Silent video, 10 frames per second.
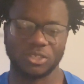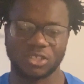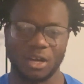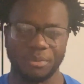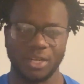
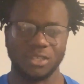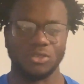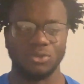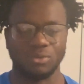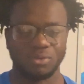come in and
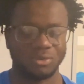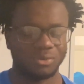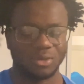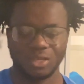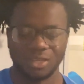do
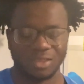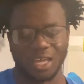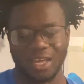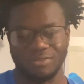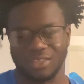
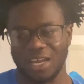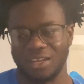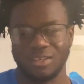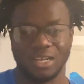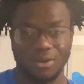that and that
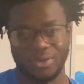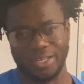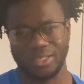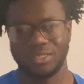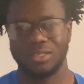
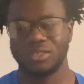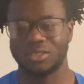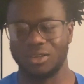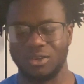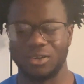nowadays.
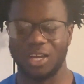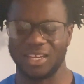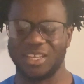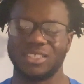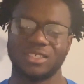So I
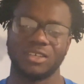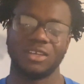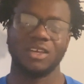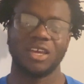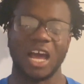guess
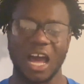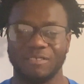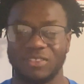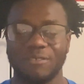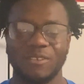I
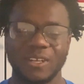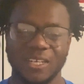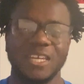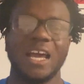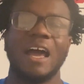
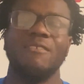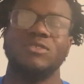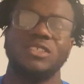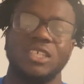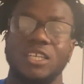definitely have
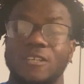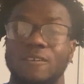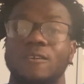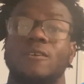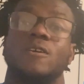
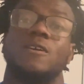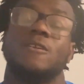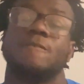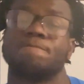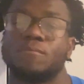seen
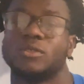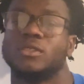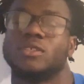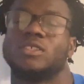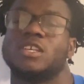
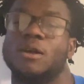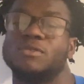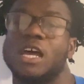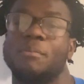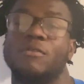some
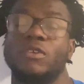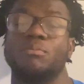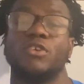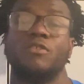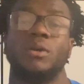type of
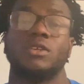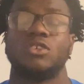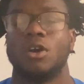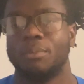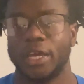improvement
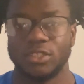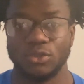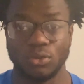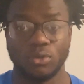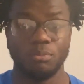compared
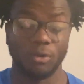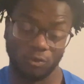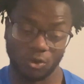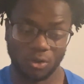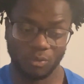to
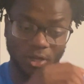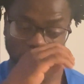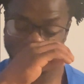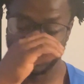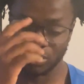before when I
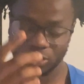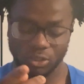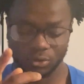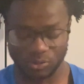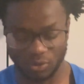was using the
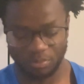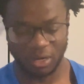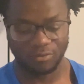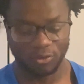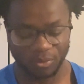shoes which weren't
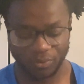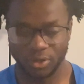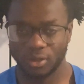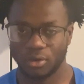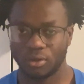platform.
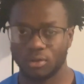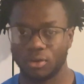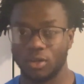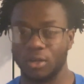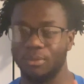
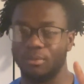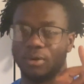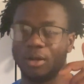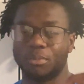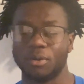
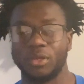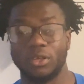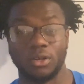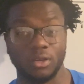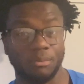I'm probably
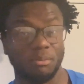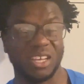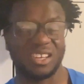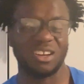gonna make a